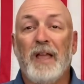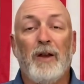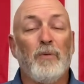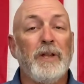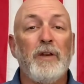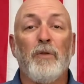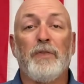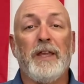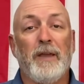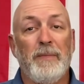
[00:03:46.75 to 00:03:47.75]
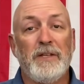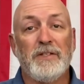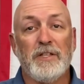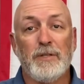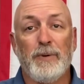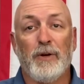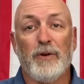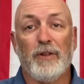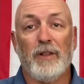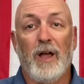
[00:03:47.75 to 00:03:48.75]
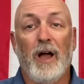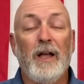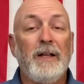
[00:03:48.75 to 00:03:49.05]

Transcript: I really don't think it meets the spirit of the law.